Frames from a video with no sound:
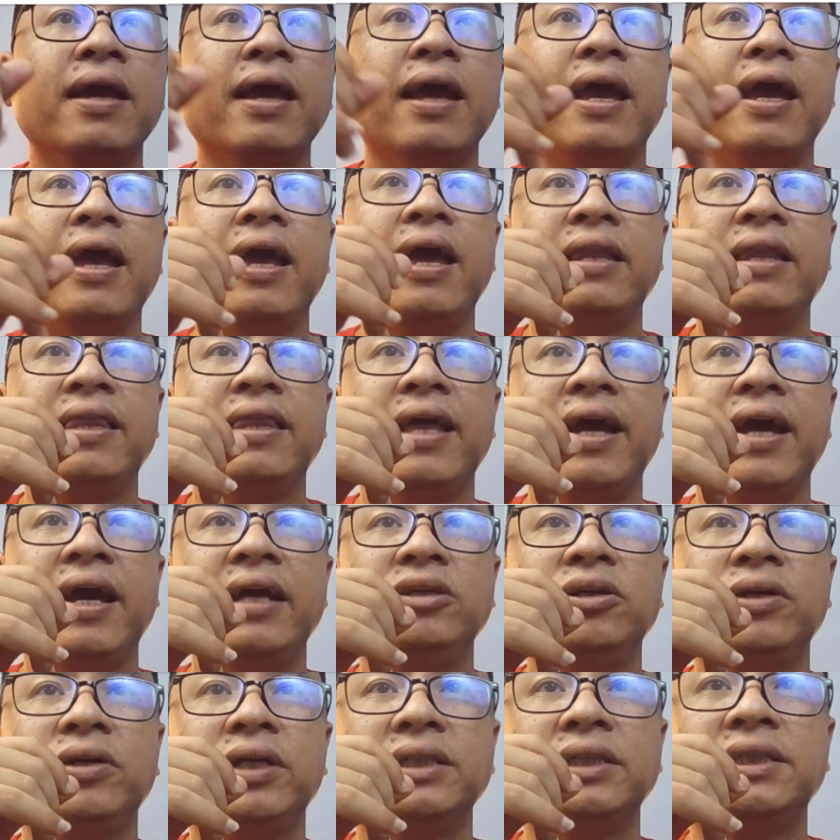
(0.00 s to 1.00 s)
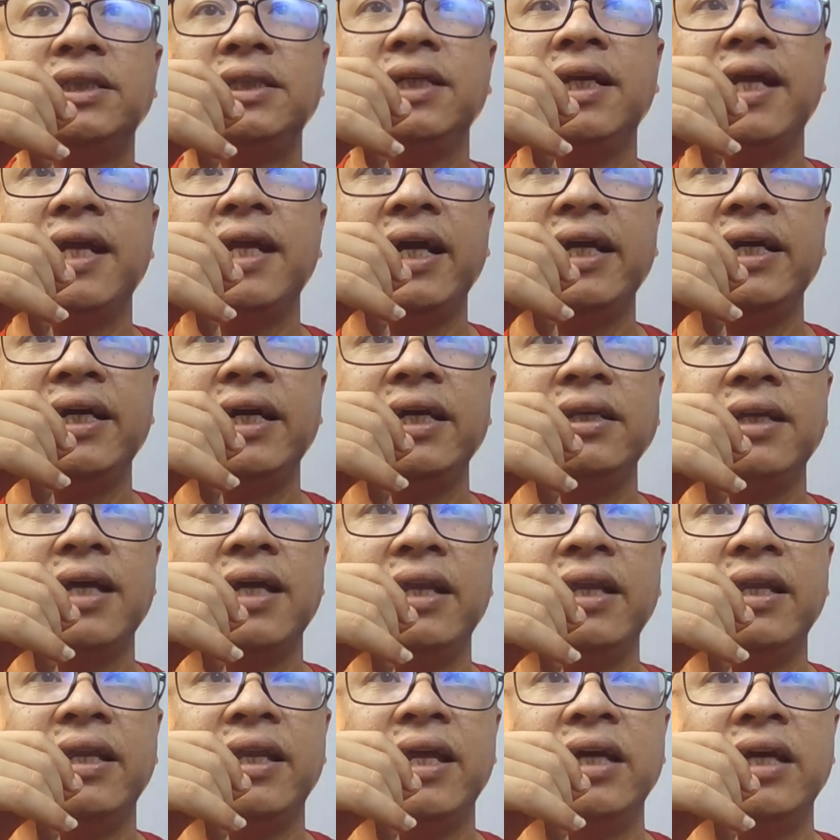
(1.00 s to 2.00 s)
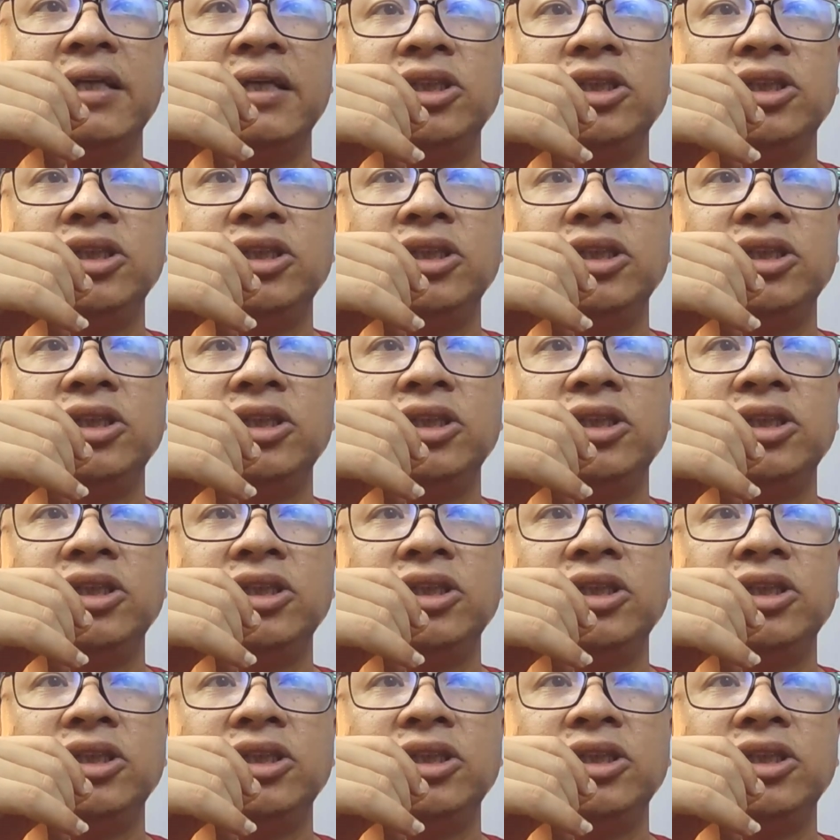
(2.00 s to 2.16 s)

And then you can select it and then